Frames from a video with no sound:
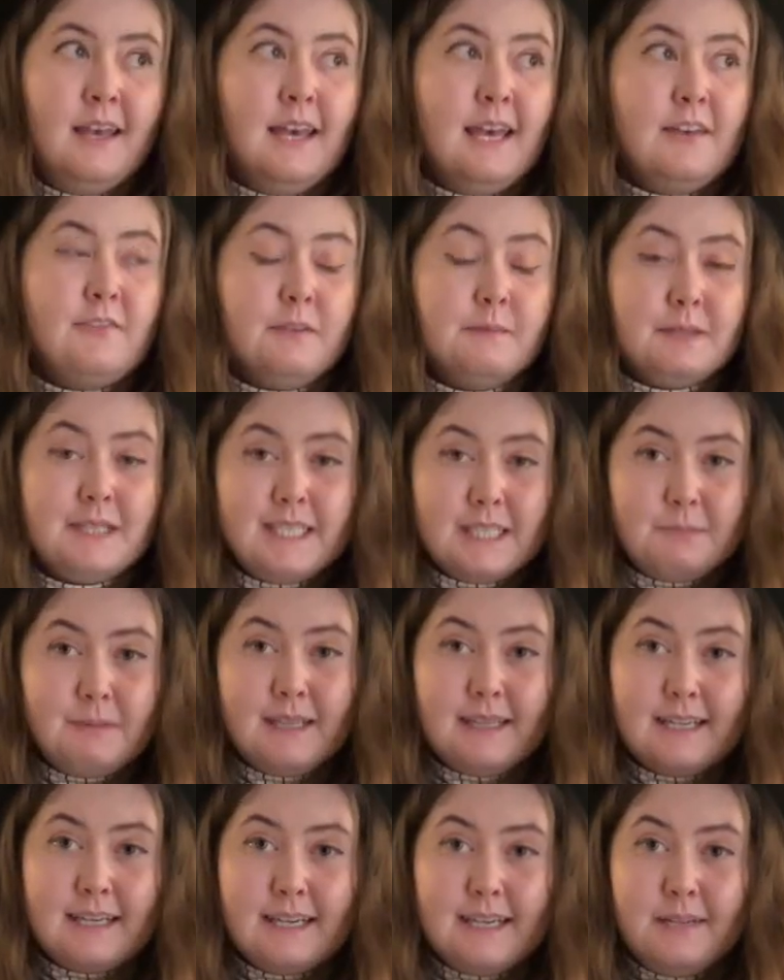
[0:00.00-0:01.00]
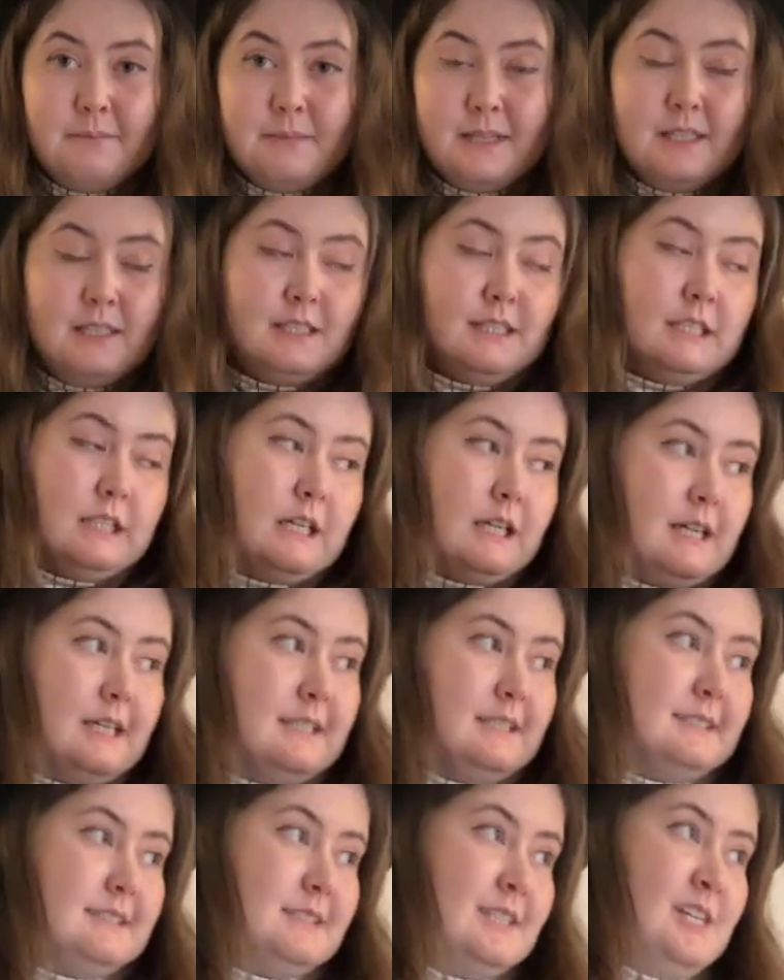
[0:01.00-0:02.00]
if I'm going to spend that kind of money,
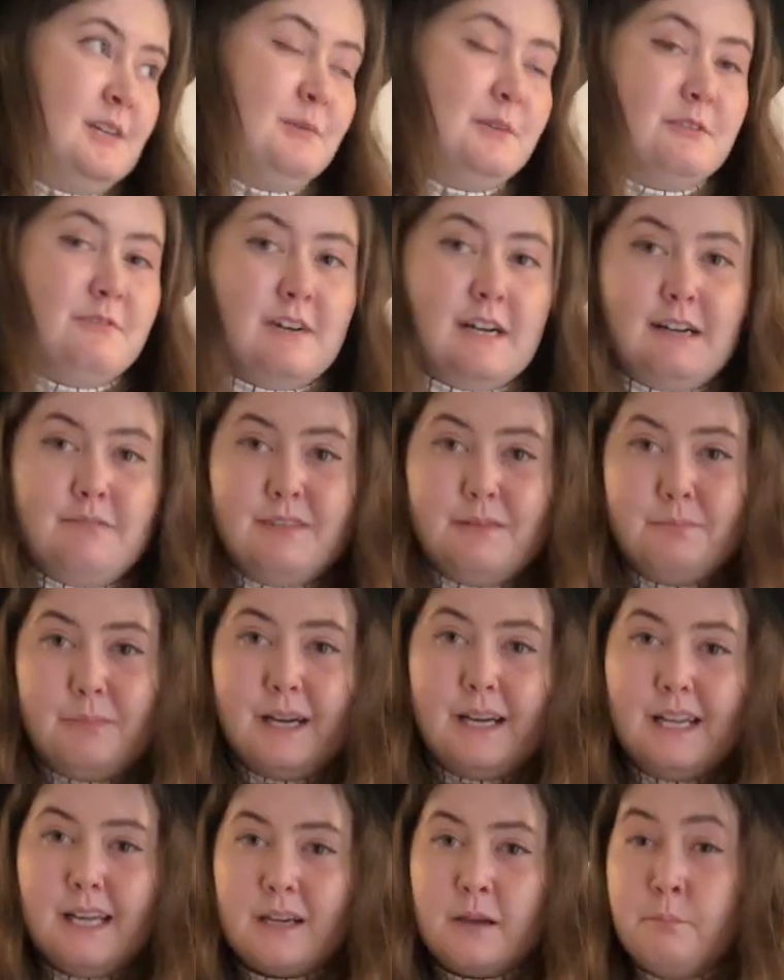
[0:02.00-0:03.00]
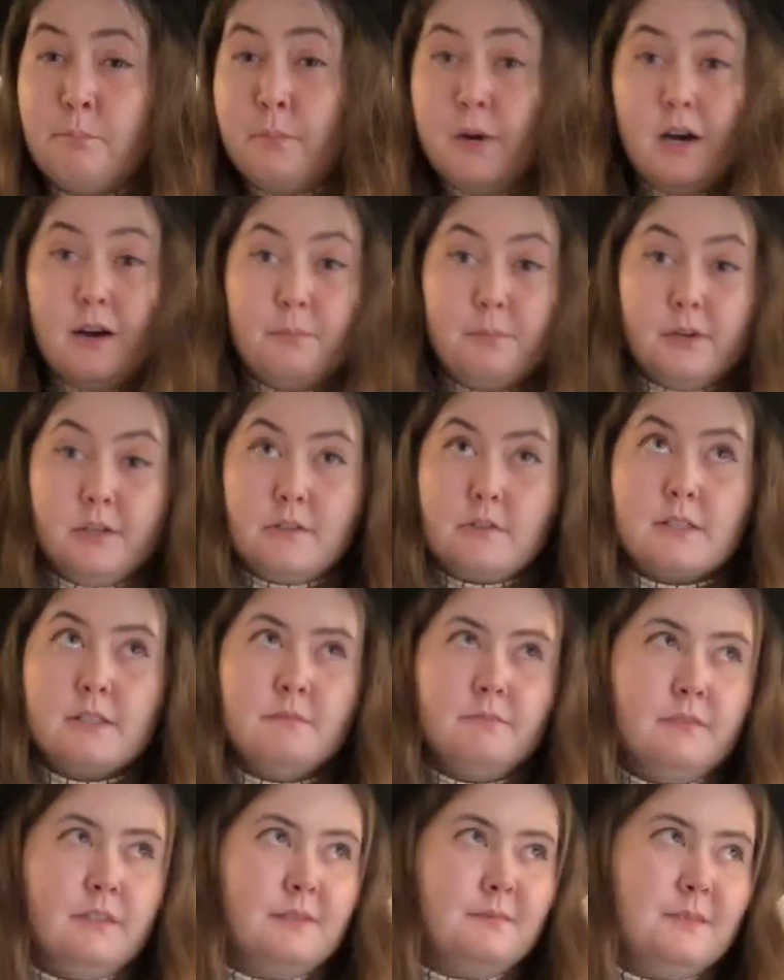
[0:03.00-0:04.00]
I would rather buy like a Burberry or
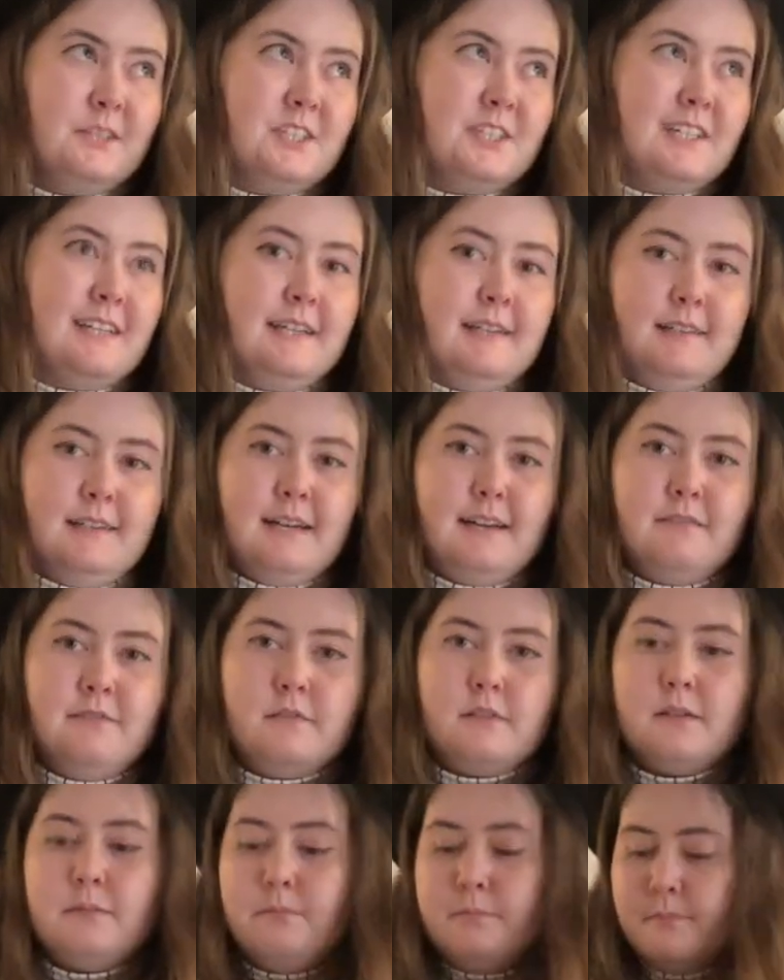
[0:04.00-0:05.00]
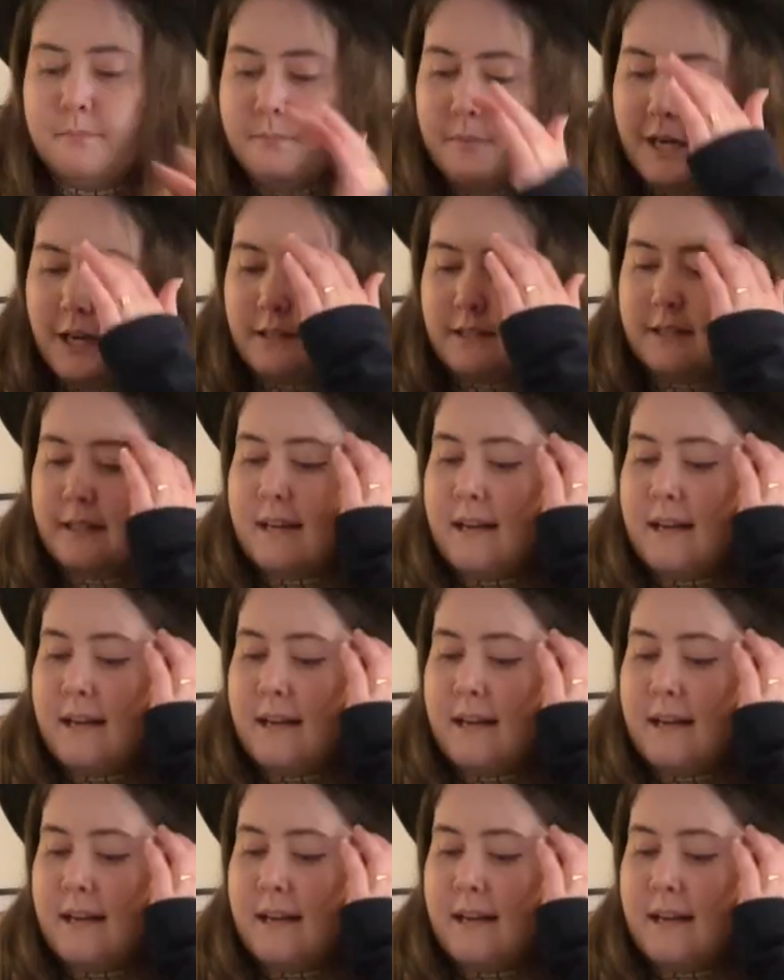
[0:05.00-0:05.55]
something, which I have done. But